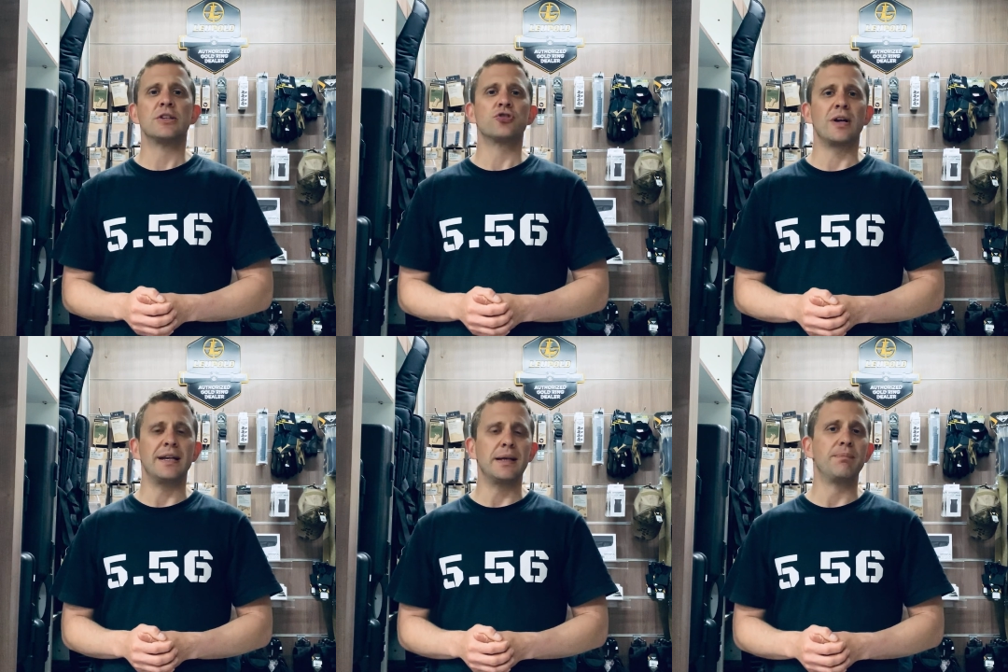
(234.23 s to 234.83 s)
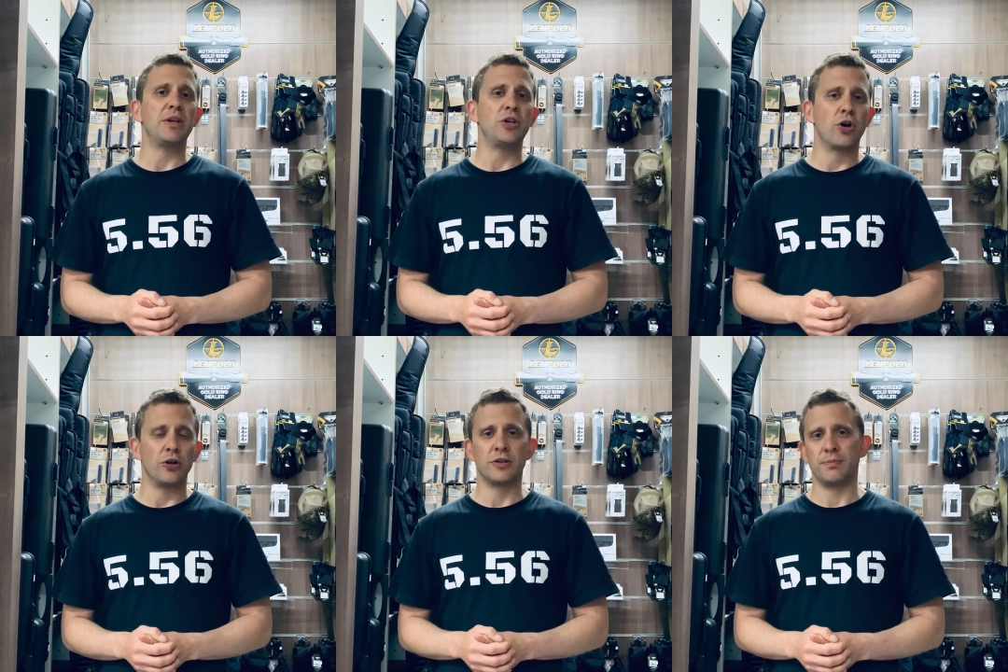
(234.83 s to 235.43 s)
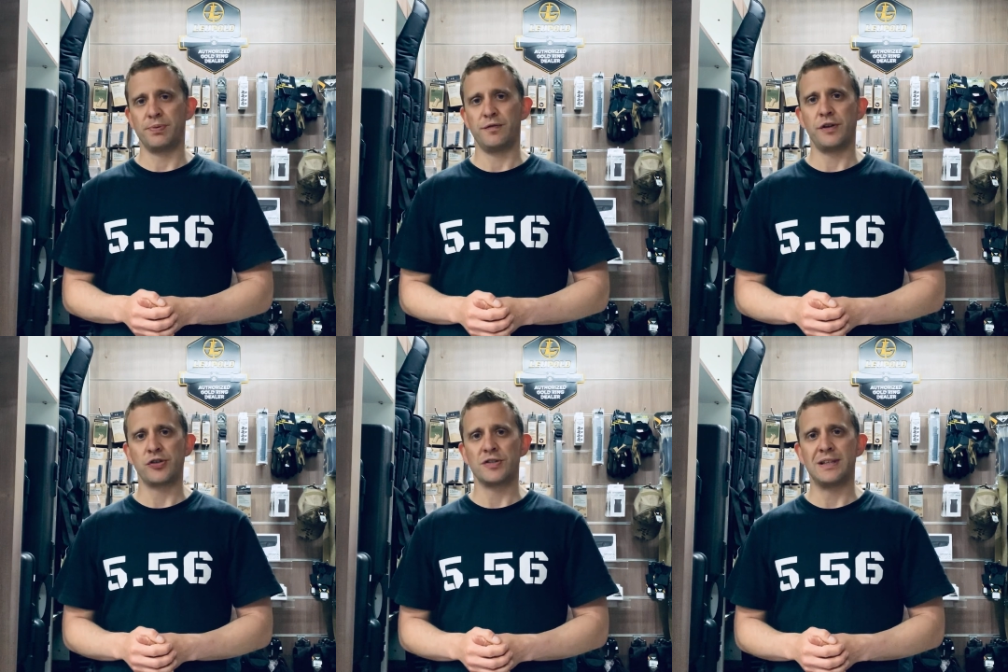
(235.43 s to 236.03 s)
training beyond
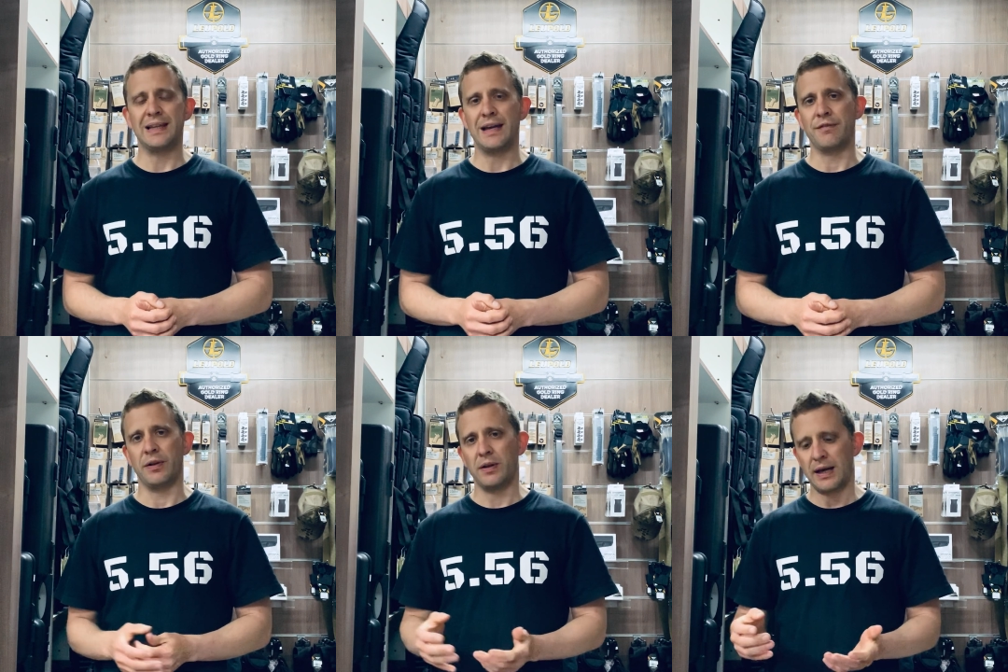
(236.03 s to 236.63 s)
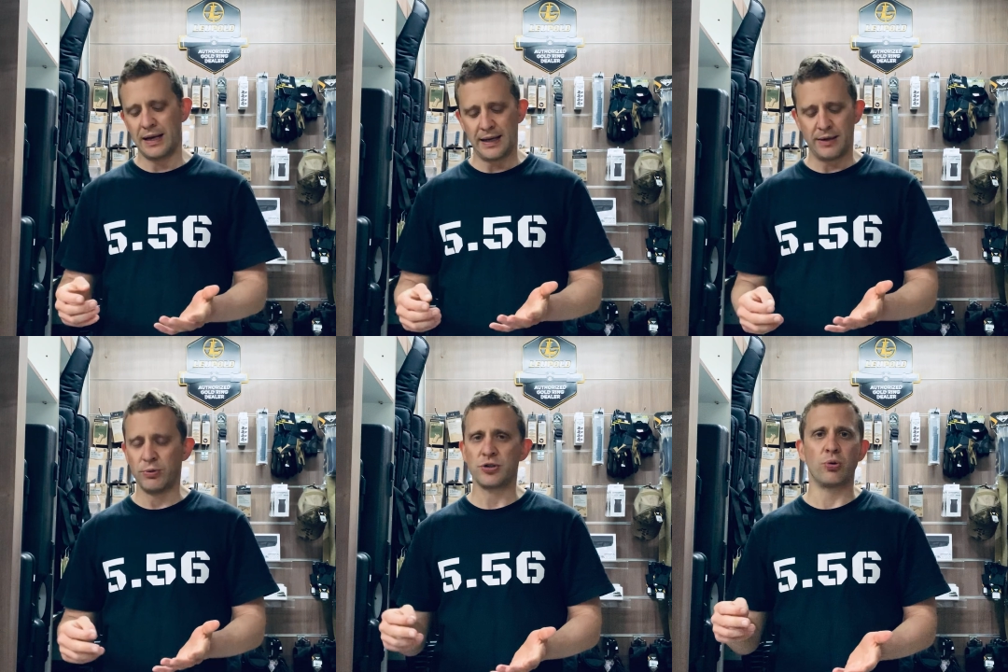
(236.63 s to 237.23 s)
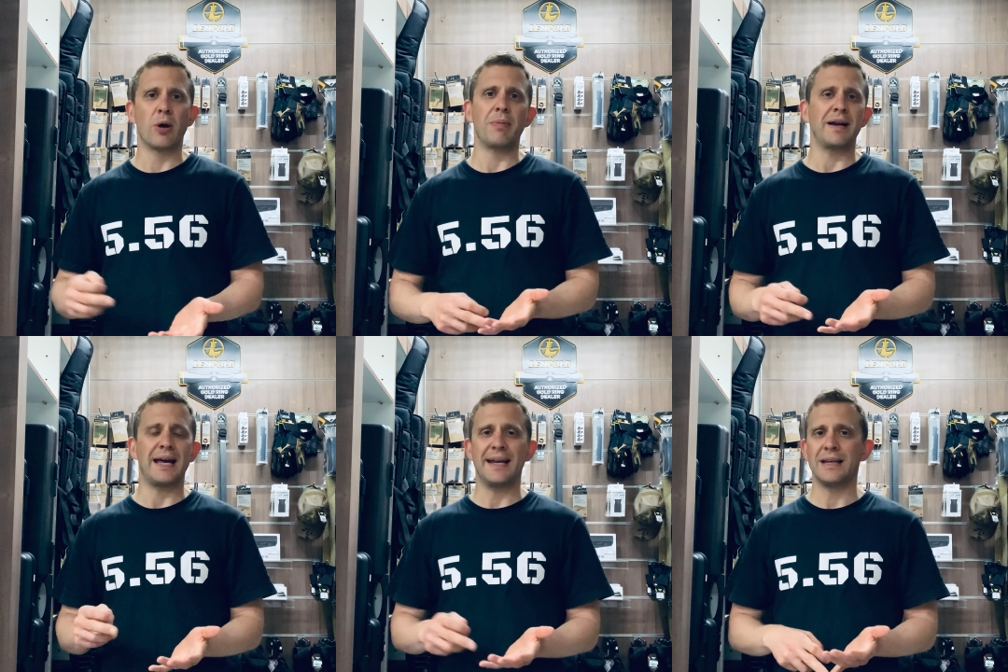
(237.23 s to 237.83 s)
proficiency level. We talk
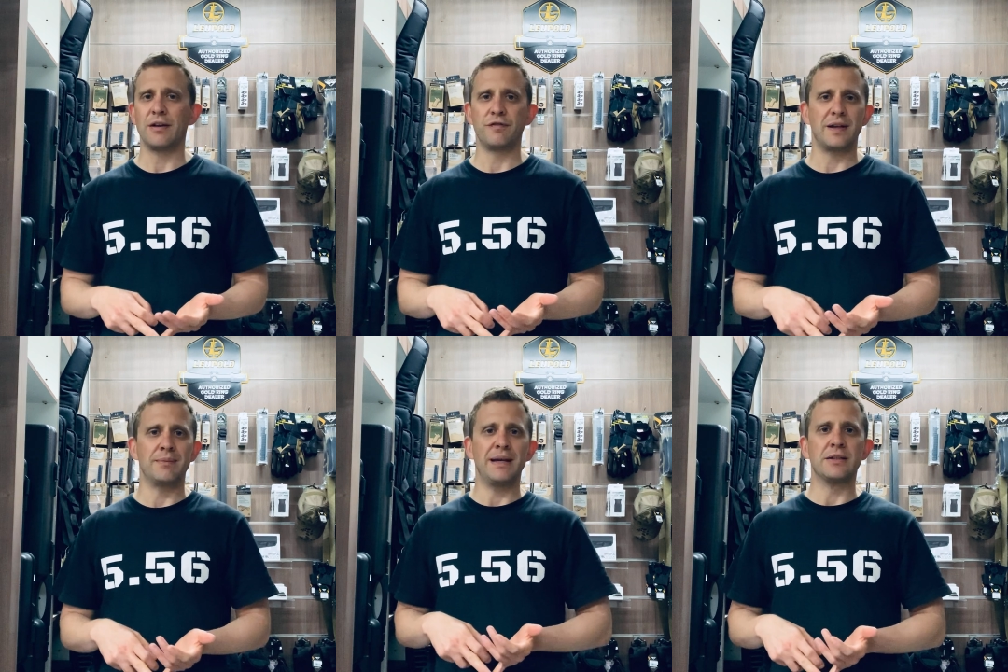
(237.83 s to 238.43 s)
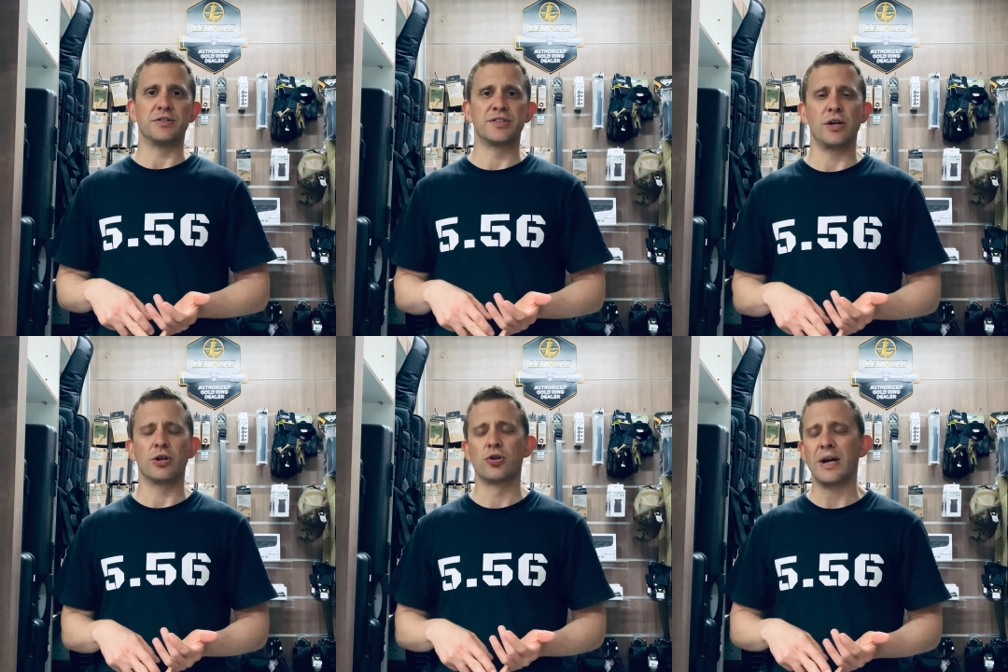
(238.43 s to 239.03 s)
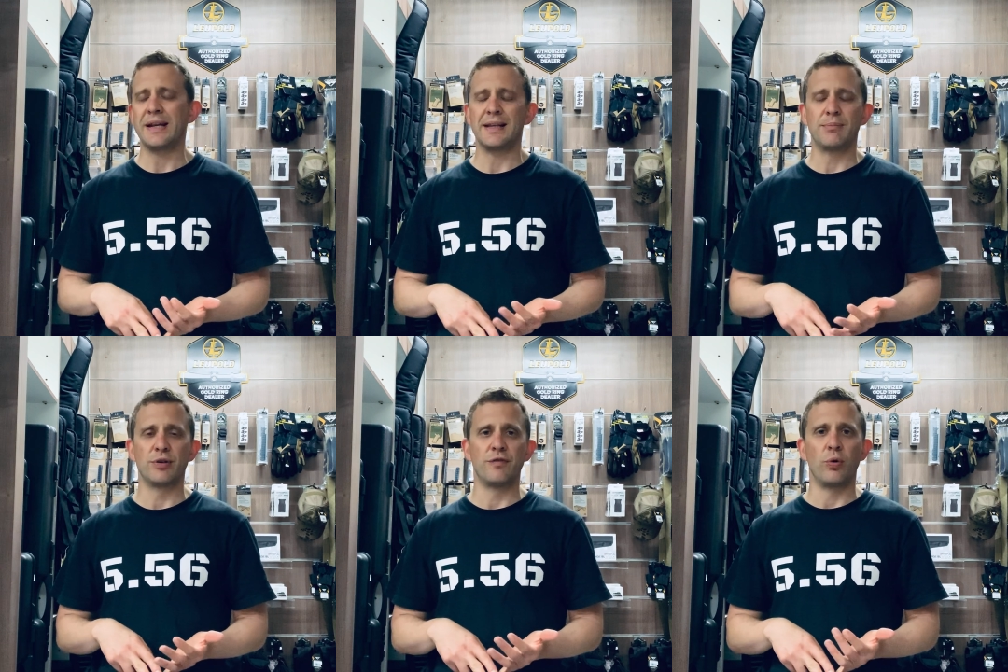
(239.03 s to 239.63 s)
about handgun fundamentals. There are a great
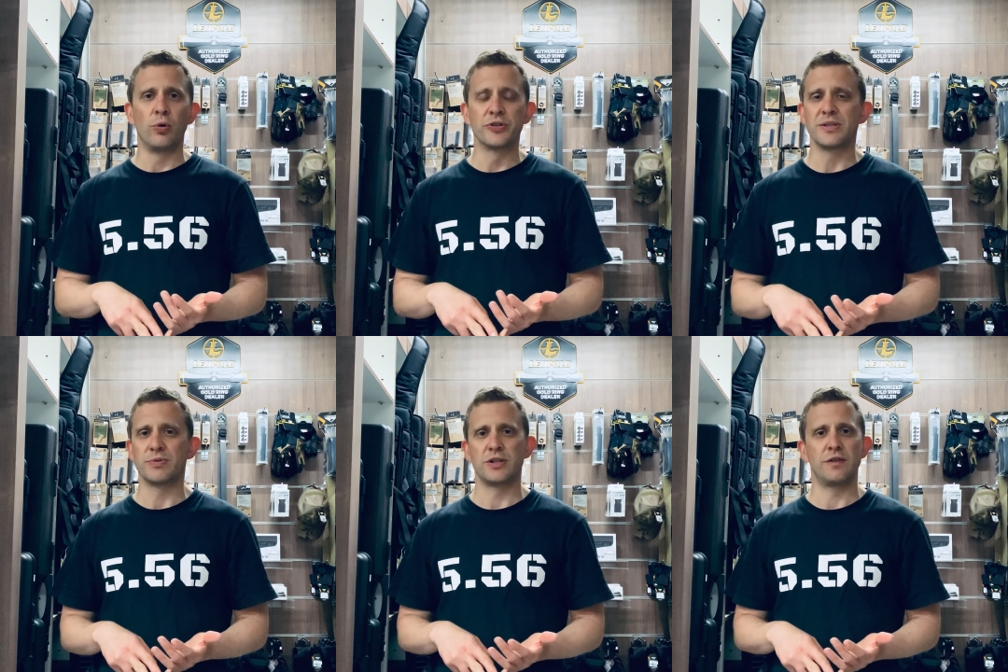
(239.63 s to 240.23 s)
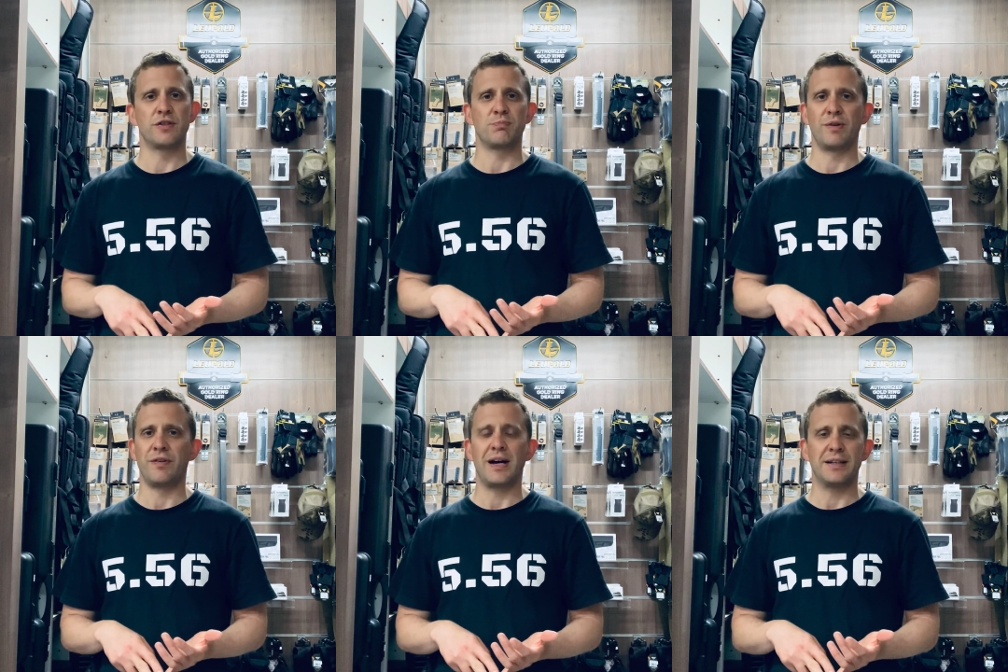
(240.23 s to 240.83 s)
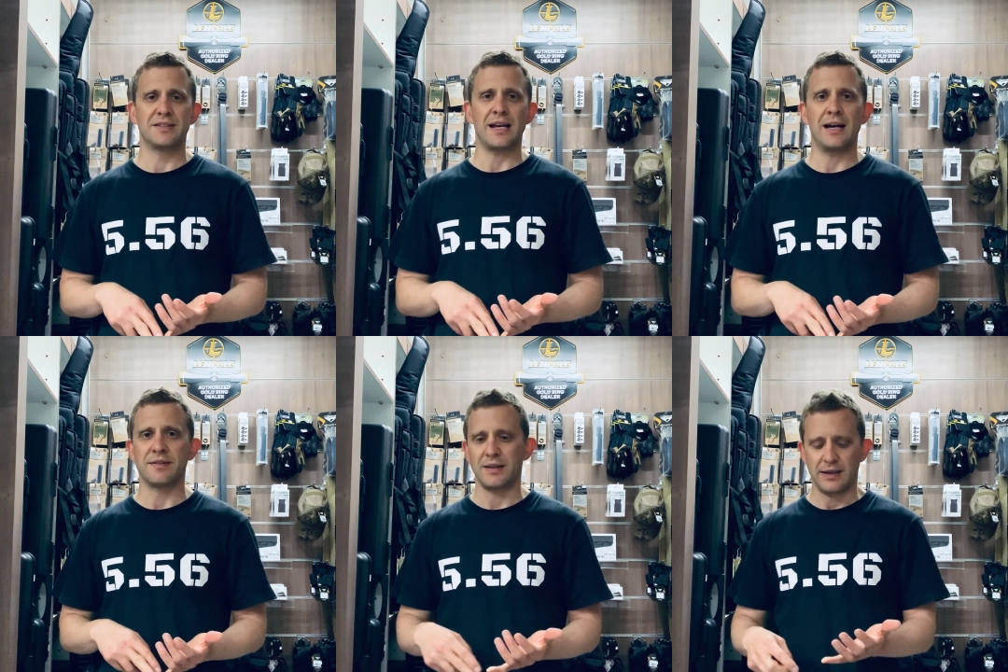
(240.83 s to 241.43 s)
number of awesome service providers
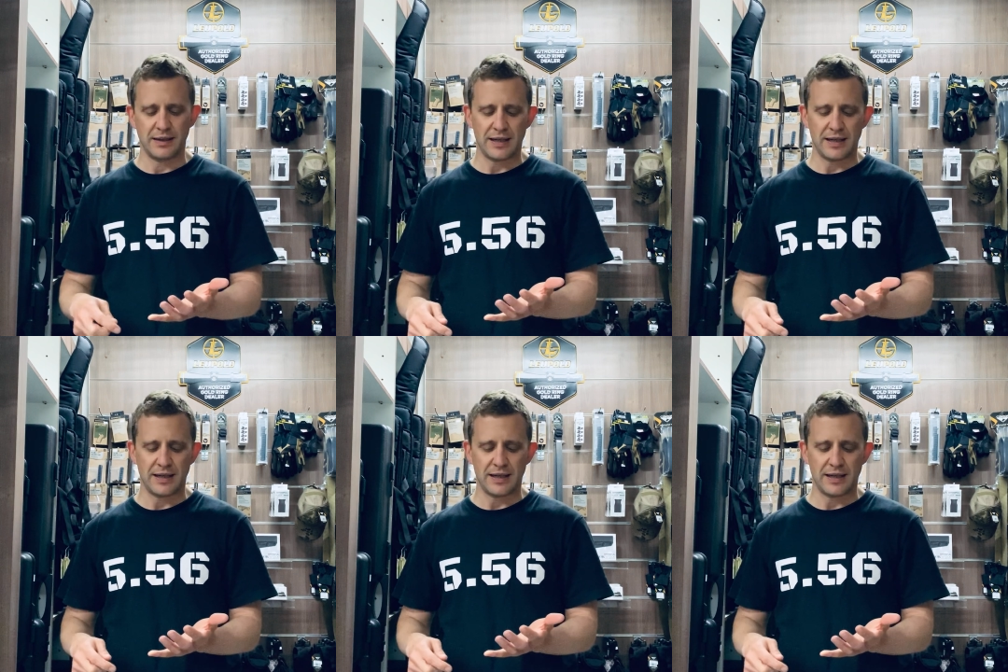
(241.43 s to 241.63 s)
out there. In